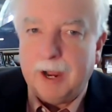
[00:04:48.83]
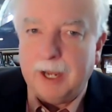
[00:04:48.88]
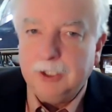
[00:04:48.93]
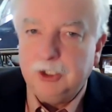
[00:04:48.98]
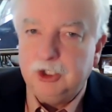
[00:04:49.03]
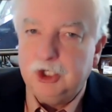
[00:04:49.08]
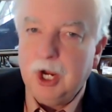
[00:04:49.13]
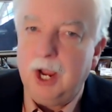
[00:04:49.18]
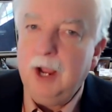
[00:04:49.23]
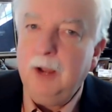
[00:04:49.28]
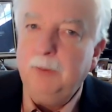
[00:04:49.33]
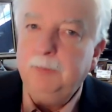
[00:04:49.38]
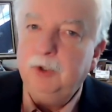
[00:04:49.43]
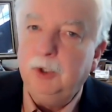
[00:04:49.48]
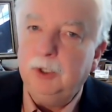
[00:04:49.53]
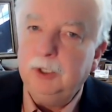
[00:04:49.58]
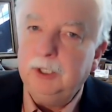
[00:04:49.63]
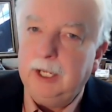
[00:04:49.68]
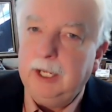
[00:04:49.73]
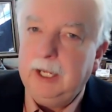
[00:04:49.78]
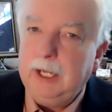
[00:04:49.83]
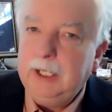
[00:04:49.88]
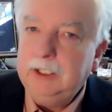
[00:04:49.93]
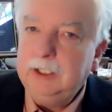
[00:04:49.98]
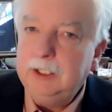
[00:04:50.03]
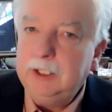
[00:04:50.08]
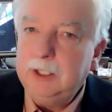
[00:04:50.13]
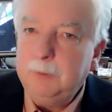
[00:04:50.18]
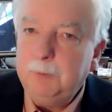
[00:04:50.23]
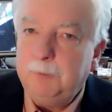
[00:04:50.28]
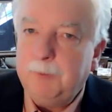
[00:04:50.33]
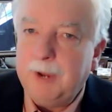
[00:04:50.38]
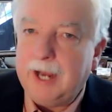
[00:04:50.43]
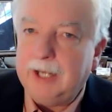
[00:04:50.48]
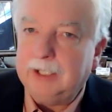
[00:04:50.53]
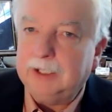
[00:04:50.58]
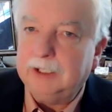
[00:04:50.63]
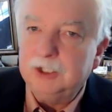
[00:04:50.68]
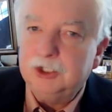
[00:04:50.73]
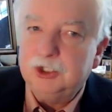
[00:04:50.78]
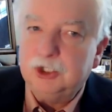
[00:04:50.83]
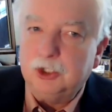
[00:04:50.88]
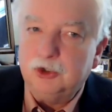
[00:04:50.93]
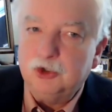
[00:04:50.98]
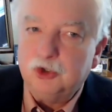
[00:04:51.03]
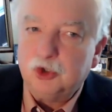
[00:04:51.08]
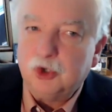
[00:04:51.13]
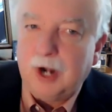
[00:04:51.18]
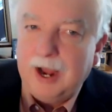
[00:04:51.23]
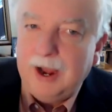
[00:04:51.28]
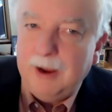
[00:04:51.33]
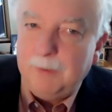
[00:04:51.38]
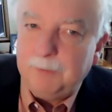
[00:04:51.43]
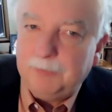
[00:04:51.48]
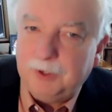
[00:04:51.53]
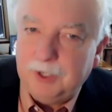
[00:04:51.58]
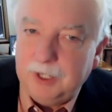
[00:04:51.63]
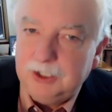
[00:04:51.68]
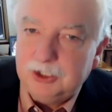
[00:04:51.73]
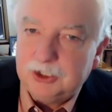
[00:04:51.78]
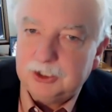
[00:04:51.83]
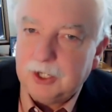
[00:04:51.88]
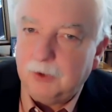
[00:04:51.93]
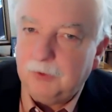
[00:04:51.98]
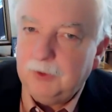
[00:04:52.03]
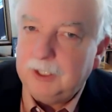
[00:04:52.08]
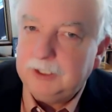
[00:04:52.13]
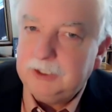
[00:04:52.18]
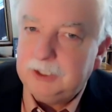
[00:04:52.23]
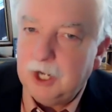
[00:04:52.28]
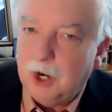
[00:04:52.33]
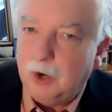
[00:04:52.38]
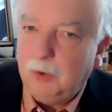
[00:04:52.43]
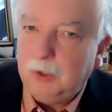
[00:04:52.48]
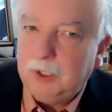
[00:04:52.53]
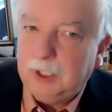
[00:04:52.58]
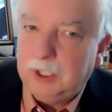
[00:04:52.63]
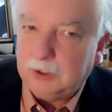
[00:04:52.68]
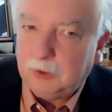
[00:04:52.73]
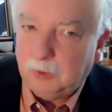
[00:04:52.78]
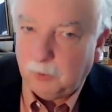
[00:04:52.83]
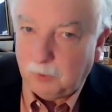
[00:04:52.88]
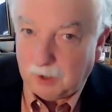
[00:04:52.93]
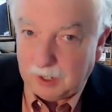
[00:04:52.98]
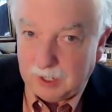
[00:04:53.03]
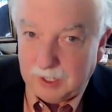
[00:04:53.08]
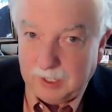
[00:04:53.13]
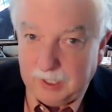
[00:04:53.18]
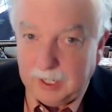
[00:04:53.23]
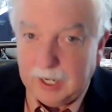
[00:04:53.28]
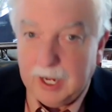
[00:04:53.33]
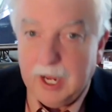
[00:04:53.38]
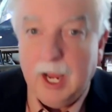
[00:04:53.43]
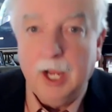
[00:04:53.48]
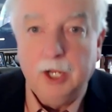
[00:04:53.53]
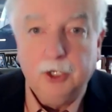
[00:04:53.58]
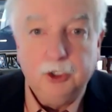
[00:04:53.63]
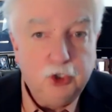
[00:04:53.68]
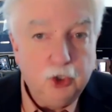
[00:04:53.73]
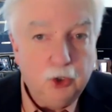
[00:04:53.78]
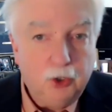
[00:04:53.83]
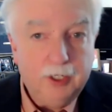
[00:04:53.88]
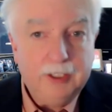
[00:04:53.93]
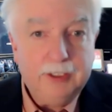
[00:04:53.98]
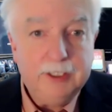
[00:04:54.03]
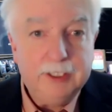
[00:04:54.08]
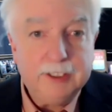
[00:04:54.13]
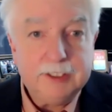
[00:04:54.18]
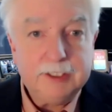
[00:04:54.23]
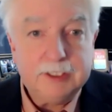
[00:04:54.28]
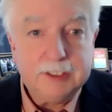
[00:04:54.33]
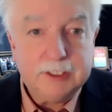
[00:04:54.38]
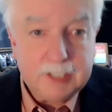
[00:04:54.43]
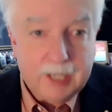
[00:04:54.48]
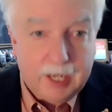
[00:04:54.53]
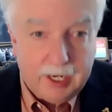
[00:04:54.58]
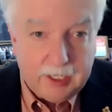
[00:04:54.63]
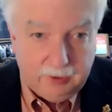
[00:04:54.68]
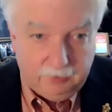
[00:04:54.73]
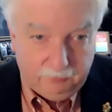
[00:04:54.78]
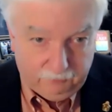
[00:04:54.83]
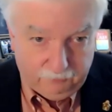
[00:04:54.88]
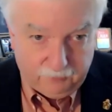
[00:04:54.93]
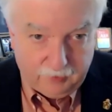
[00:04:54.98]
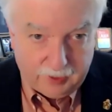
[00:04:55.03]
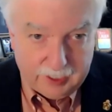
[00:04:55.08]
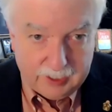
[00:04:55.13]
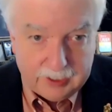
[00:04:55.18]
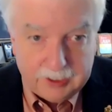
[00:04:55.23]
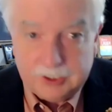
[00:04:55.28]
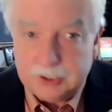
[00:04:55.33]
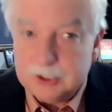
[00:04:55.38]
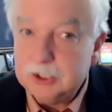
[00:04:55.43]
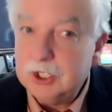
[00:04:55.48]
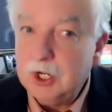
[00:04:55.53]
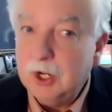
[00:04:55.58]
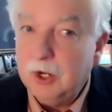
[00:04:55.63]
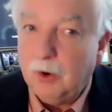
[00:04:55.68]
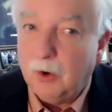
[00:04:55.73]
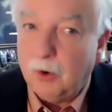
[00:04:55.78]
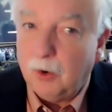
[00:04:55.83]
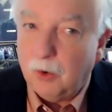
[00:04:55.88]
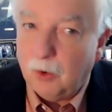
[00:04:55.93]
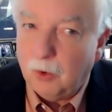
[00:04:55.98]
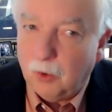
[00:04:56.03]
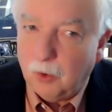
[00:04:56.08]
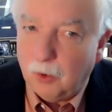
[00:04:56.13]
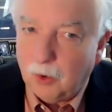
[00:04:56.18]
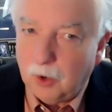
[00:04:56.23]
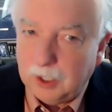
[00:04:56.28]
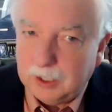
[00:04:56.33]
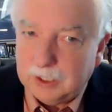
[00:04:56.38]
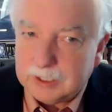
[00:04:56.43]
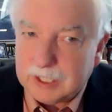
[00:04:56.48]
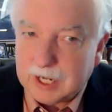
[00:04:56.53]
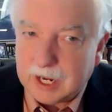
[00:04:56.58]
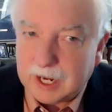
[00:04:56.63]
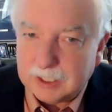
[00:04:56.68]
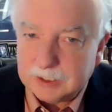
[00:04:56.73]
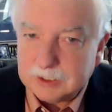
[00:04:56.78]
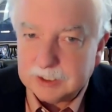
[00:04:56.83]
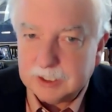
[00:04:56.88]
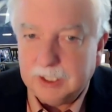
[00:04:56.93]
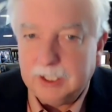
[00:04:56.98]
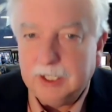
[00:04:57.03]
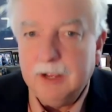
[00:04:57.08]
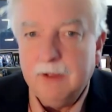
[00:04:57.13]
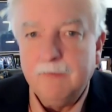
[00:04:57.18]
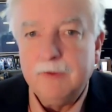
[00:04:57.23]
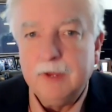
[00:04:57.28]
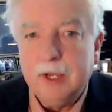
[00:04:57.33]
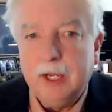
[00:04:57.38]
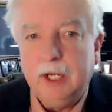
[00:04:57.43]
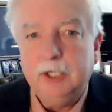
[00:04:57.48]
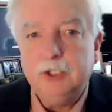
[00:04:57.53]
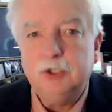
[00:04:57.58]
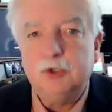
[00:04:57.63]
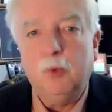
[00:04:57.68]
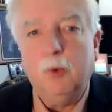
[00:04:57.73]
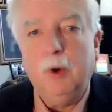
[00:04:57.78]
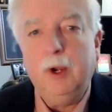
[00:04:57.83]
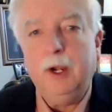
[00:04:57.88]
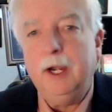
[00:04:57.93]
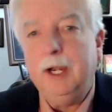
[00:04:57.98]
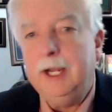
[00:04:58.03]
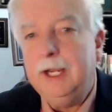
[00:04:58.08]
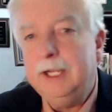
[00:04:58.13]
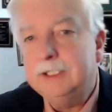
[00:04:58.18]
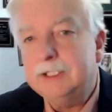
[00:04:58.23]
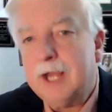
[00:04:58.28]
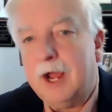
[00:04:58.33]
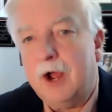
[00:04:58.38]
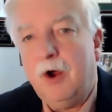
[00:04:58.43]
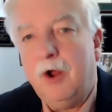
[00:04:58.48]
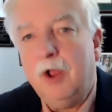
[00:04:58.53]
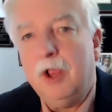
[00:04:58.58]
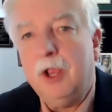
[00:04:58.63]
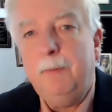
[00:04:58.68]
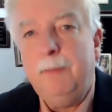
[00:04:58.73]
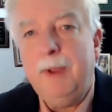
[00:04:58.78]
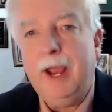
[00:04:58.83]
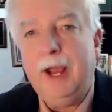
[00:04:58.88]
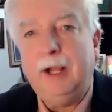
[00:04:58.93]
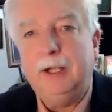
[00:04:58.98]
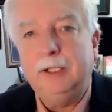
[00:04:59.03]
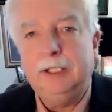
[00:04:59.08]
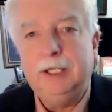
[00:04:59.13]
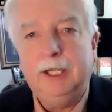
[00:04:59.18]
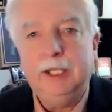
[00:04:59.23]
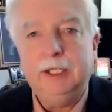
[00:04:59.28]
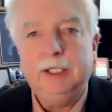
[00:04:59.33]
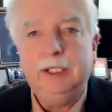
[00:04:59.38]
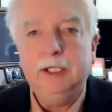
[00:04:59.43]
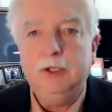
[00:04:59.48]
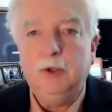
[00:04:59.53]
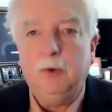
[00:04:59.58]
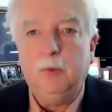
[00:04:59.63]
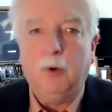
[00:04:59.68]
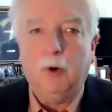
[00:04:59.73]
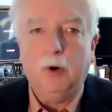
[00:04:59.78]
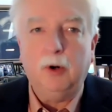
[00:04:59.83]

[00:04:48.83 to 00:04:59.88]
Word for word: My job during the heat of the battle is to trap things so they don't get away. During this second phase, organizing, it's where it's all about getting the